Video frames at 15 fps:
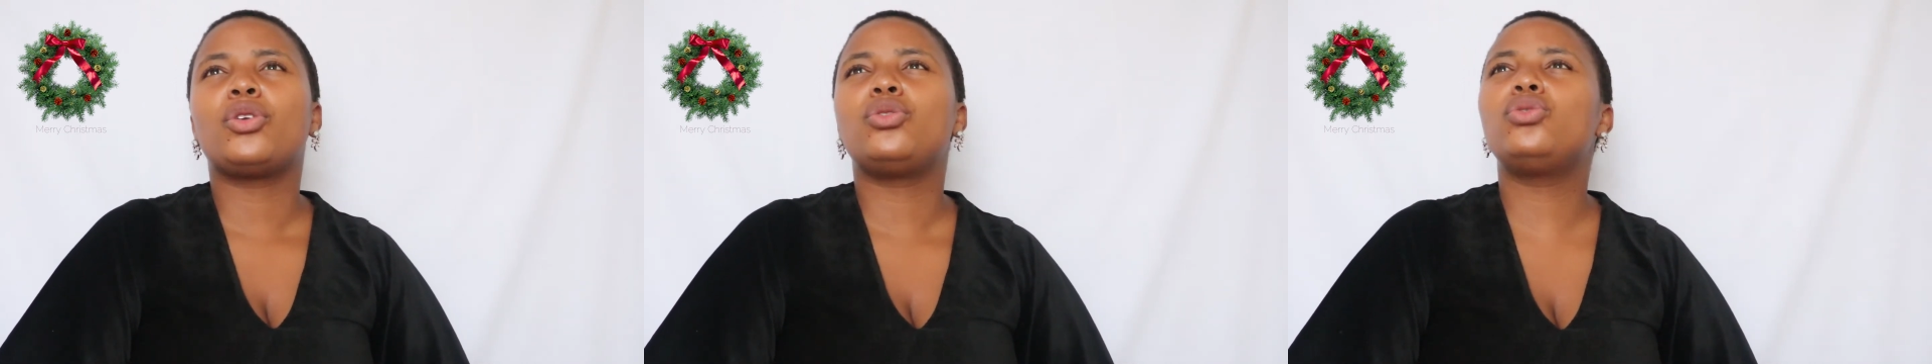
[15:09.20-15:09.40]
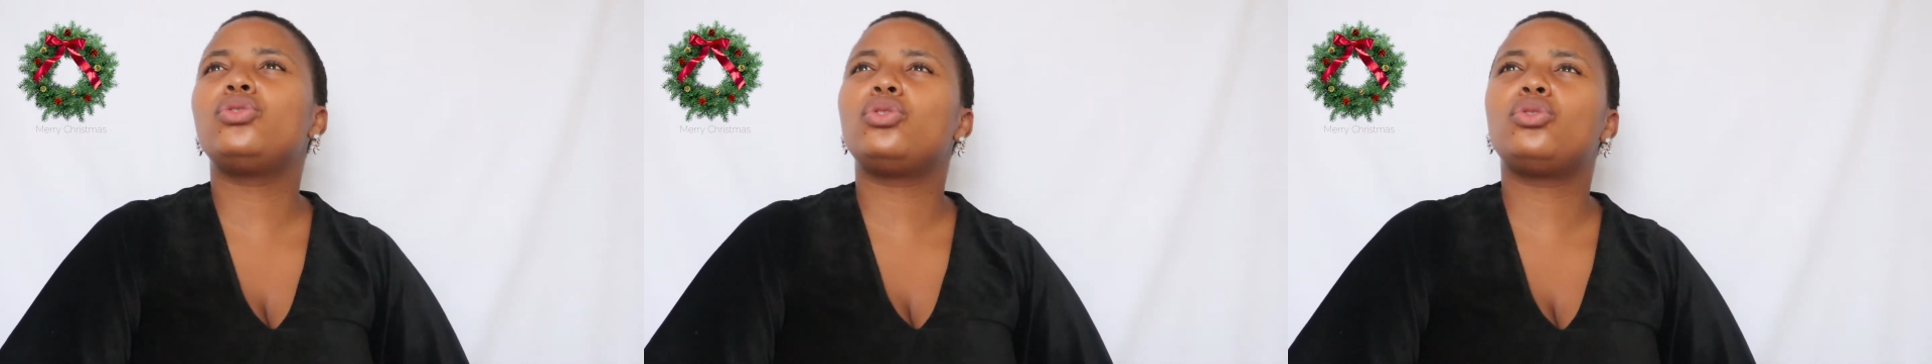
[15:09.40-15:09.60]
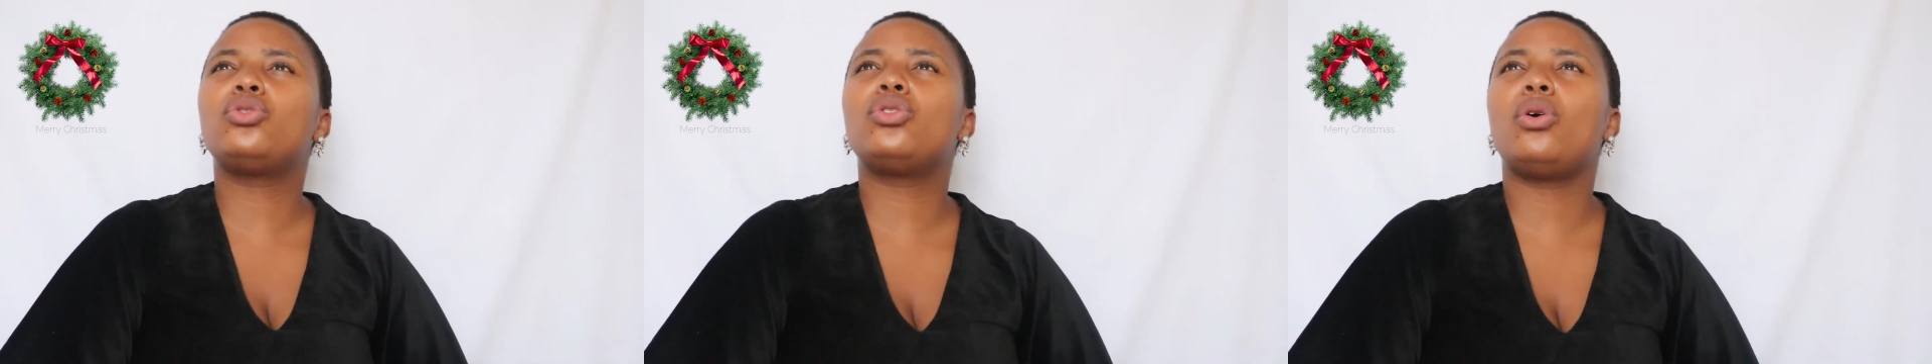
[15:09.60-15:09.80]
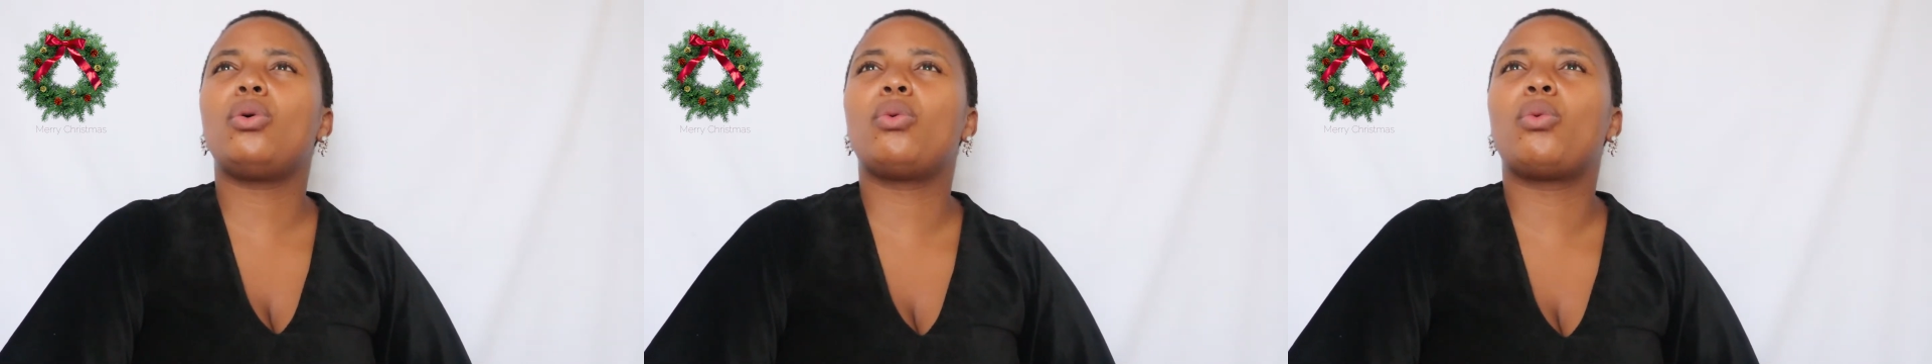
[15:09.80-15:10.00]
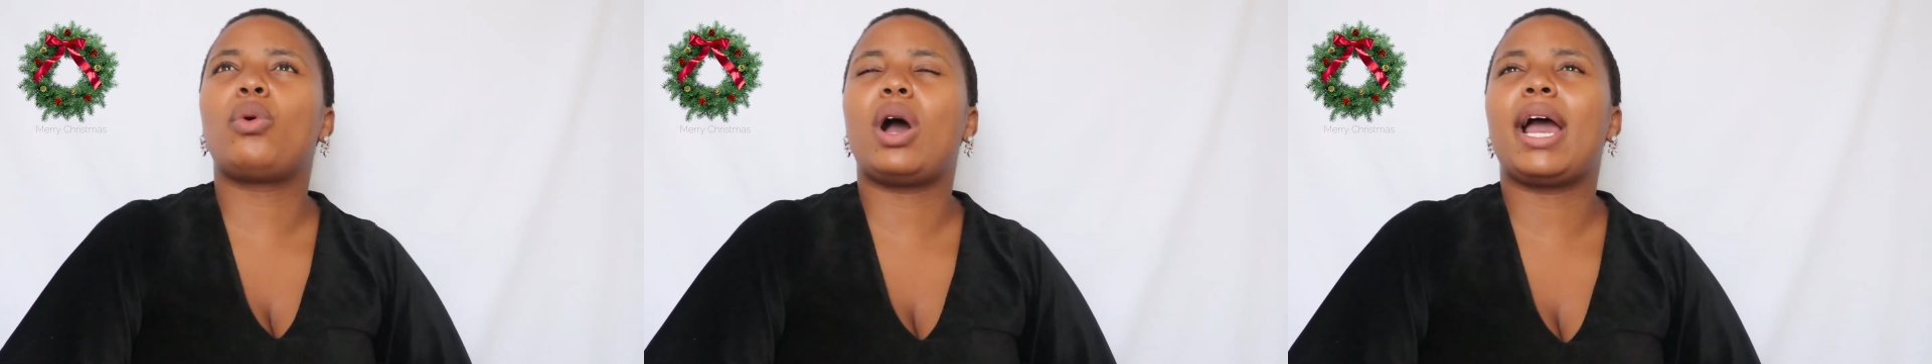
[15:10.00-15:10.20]
you
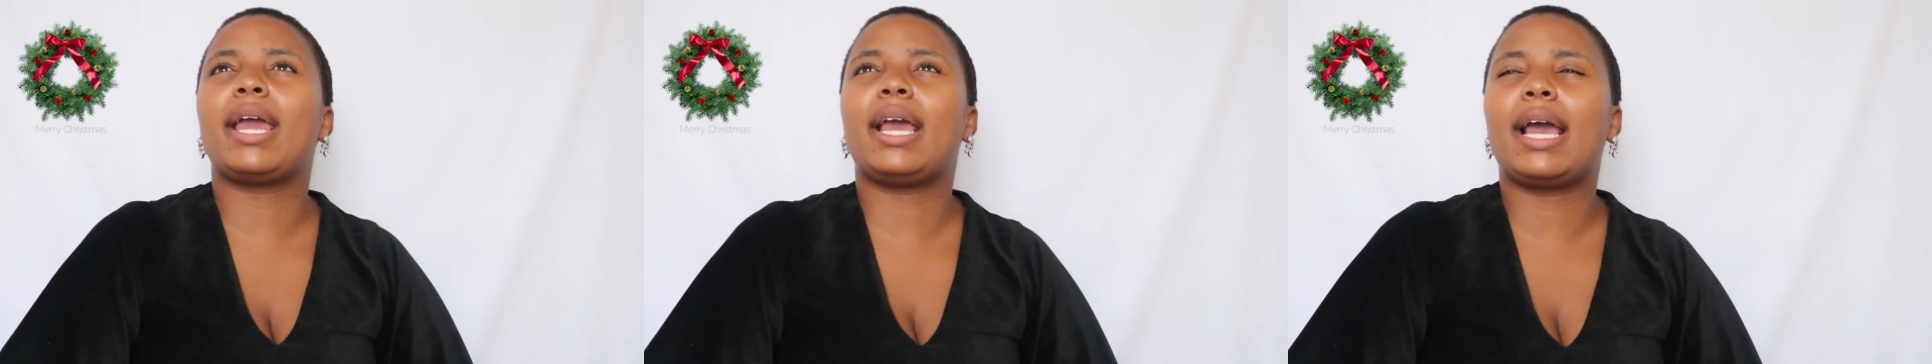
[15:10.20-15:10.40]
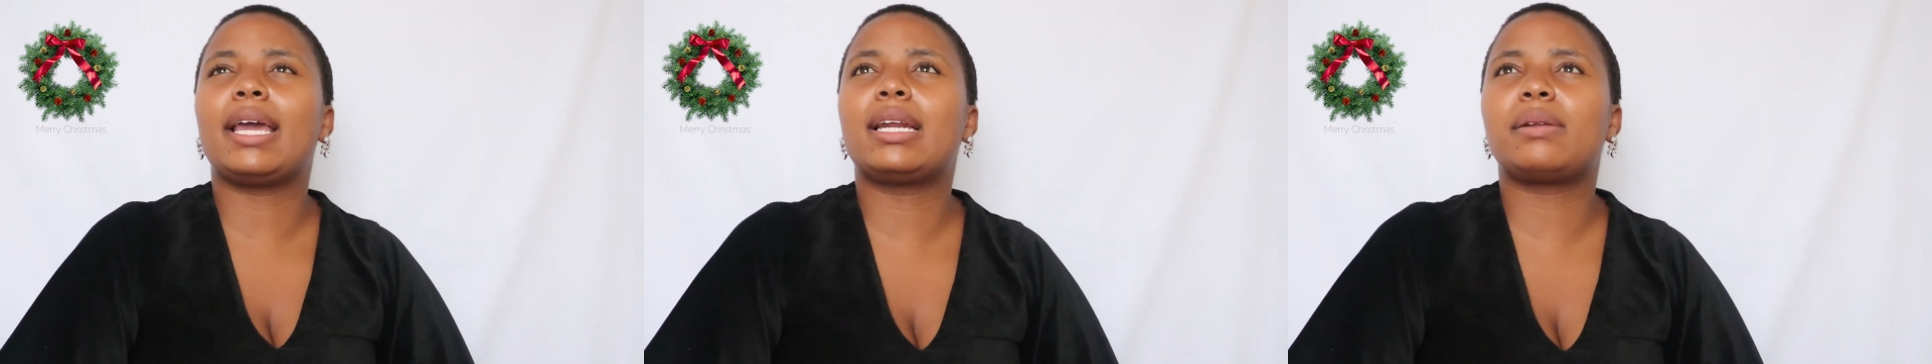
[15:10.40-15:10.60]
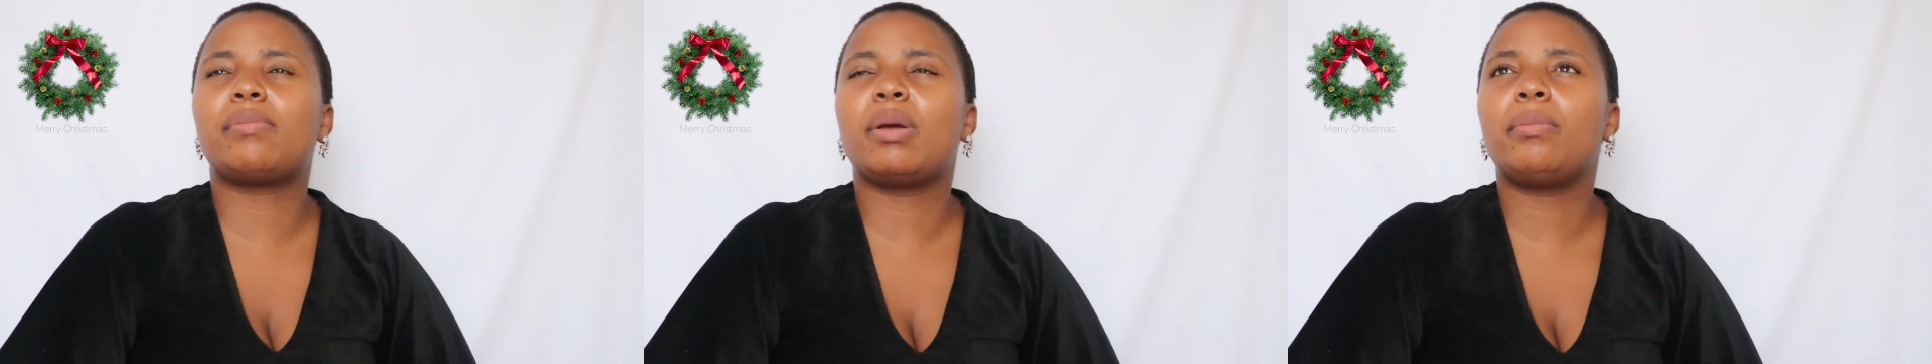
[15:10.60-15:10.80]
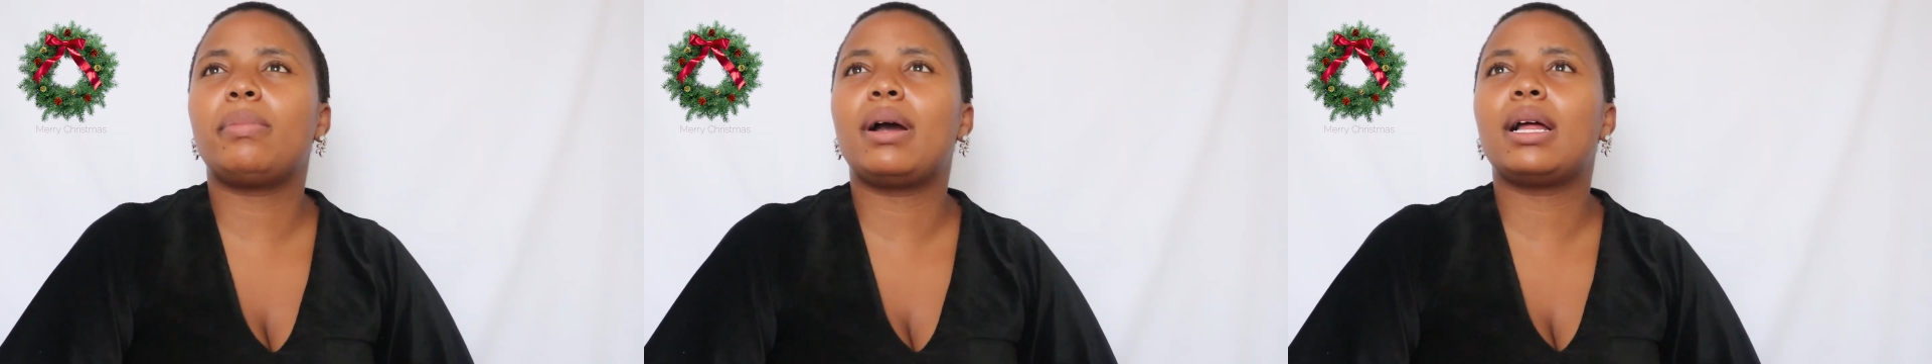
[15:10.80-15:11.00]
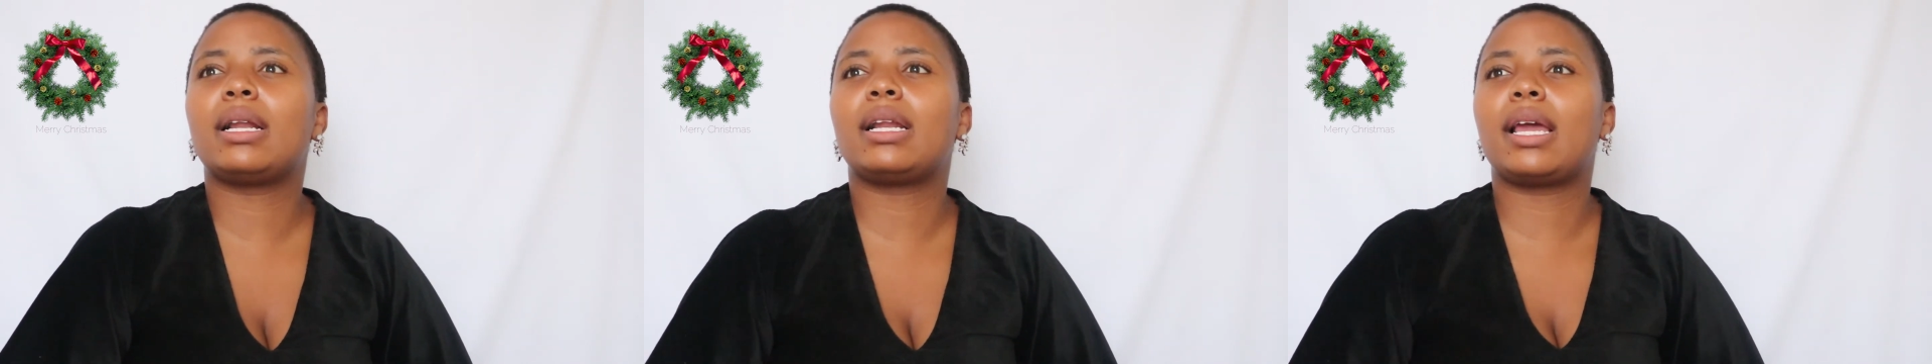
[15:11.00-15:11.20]
know, I
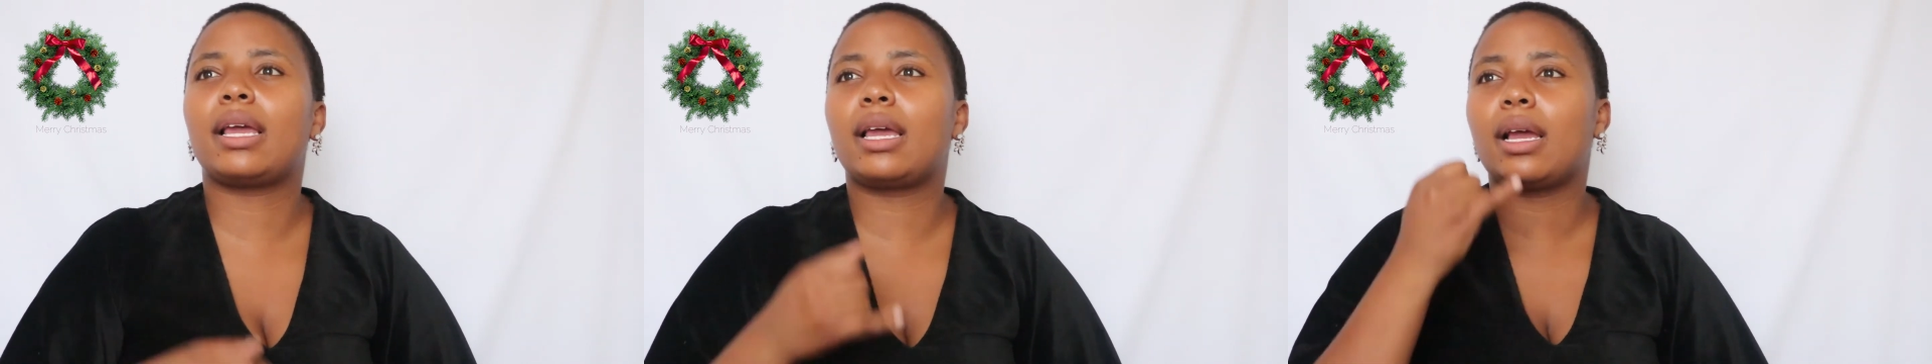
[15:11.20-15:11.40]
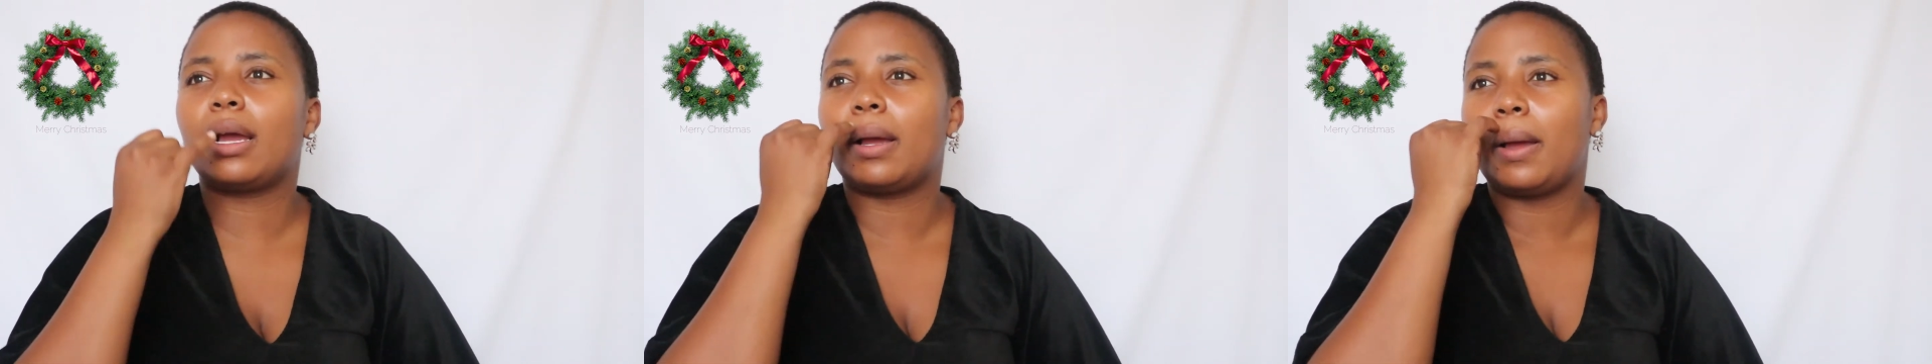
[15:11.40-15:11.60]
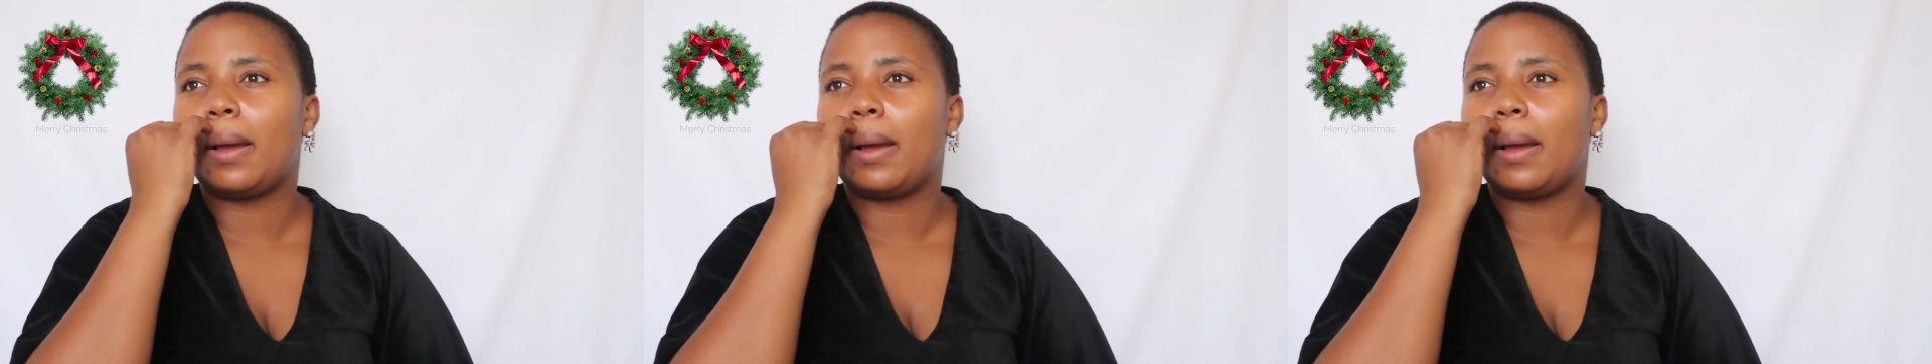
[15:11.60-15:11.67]
remember, like,